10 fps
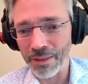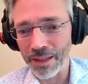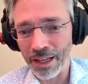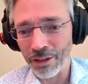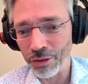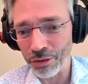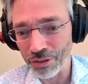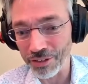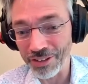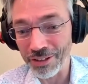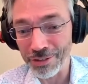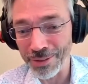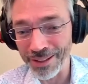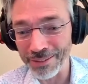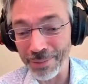ratios tend to
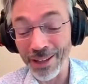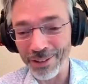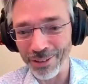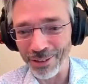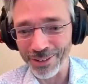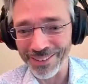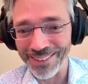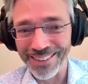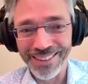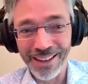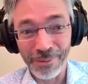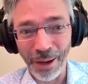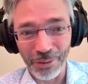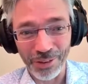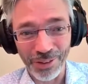be based on
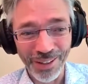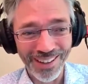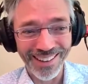amounts.